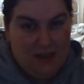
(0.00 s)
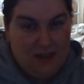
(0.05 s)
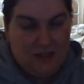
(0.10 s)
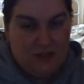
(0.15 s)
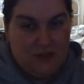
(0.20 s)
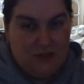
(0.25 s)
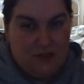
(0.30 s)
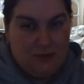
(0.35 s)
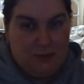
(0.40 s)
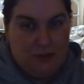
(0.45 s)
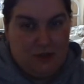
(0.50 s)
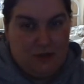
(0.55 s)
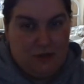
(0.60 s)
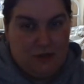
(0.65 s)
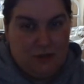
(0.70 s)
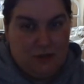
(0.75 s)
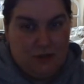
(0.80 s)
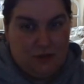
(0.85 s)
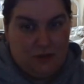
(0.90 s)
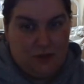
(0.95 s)
just
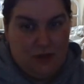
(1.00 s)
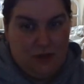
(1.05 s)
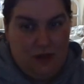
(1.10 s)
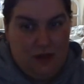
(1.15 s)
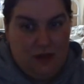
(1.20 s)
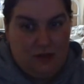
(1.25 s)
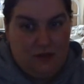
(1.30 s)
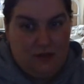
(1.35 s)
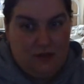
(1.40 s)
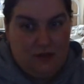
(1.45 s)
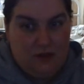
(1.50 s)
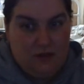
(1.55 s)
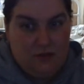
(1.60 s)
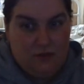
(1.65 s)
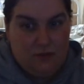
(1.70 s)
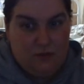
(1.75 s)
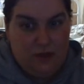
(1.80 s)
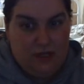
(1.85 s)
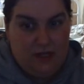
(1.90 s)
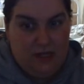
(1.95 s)
because I don't
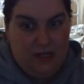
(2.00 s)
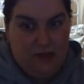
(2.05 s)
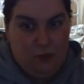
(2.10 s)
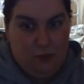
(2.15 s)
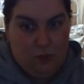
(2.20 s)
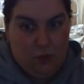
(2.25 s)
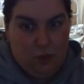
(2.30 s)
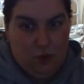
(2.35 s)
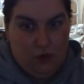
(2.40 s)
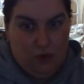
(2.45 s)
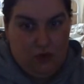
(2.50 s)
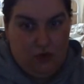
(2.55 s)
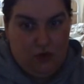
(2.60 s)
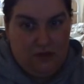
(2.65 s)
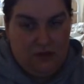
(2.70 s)
really want